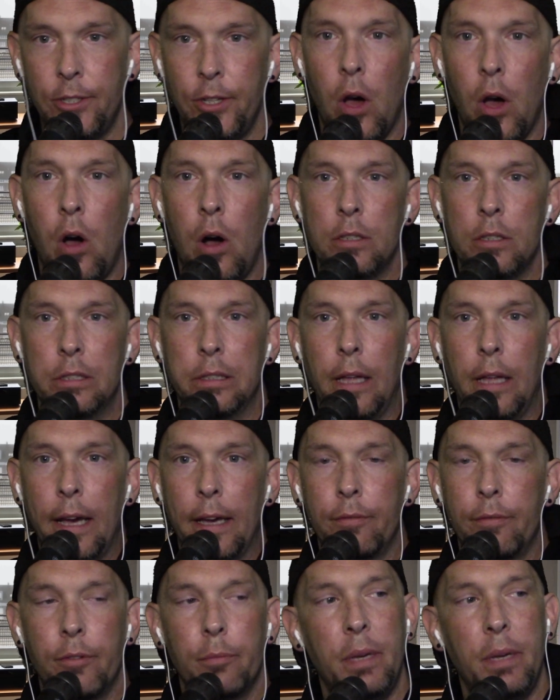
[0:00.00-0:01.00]
dog's
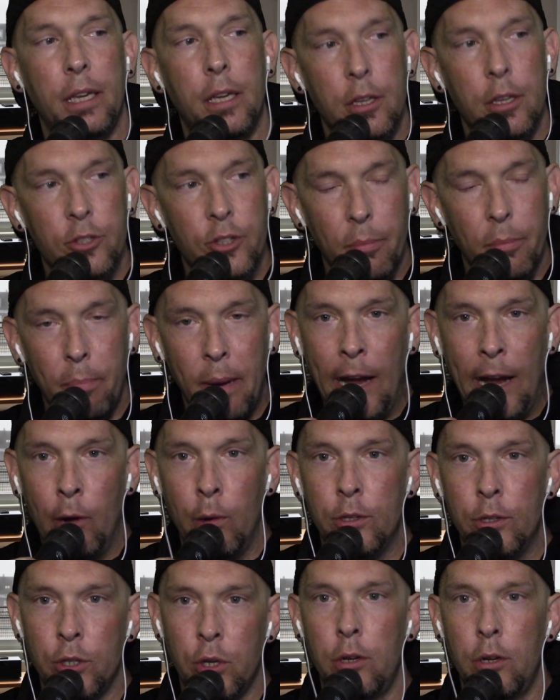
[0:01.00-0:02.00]
life because the
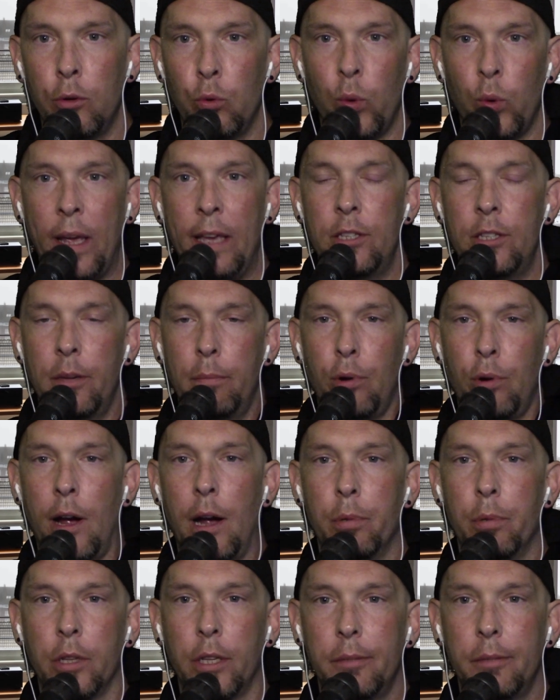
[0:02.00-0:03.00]
parents couldn't raise it
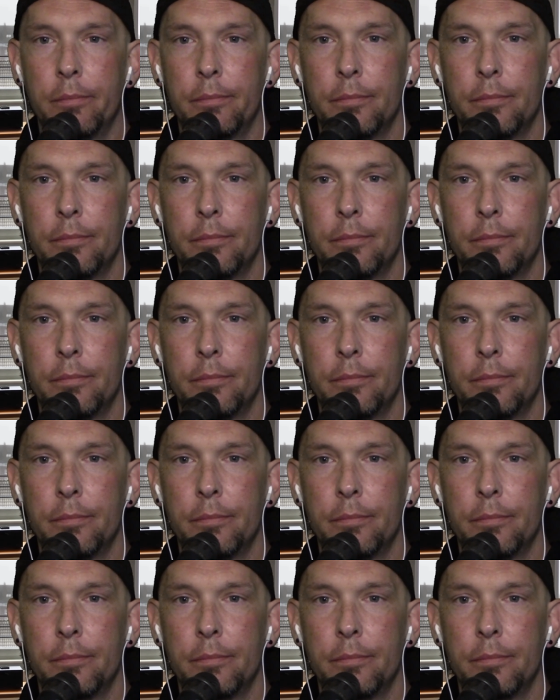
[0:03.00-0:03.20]
properly.